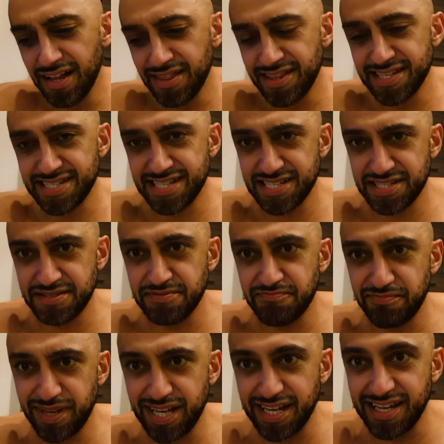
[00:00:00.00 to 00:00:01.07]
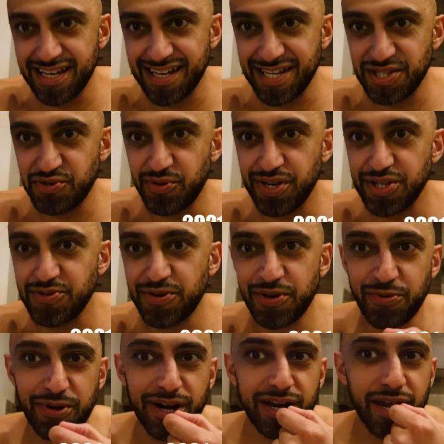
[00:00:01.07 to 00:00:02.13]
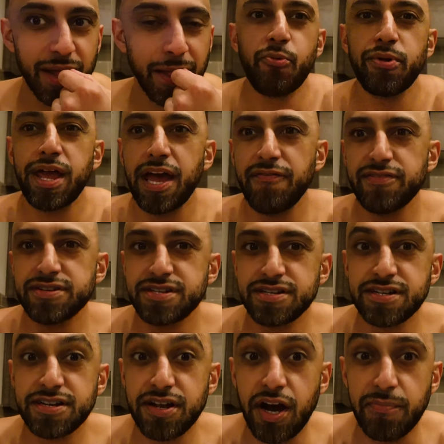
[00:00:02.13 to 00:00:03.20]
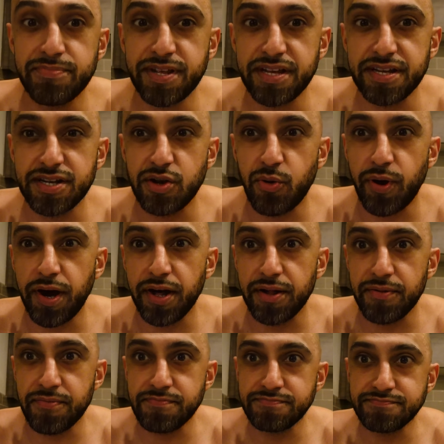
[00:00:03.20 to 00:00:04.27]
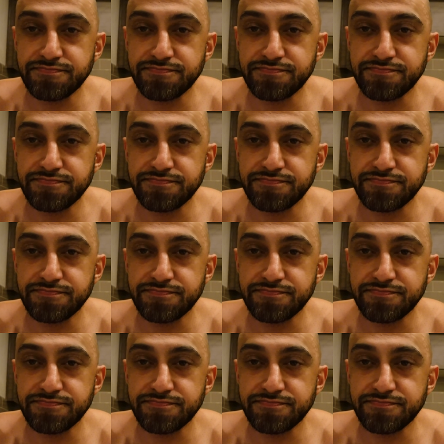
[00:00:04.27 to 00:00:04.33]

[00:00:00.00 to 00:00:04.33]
This is me in 2021. We haven't done an update in a while.